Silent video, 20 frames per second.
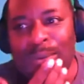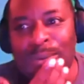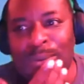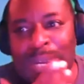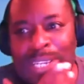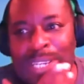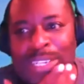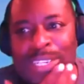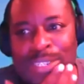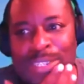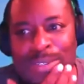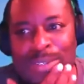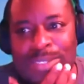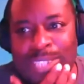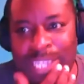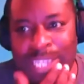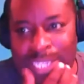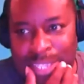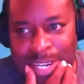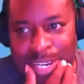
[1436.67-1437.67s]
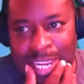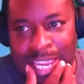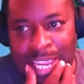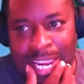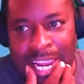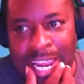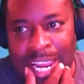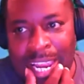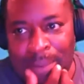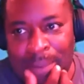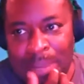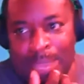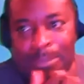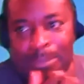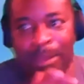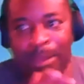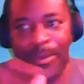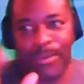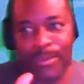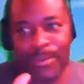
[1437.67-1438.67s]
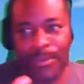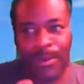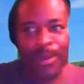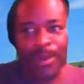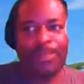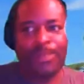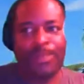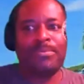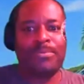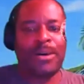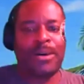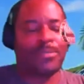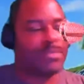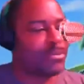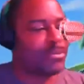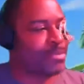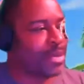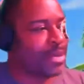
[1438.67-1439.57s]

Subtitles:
When do you think you're like, all right, wait a minute, whoa, pump the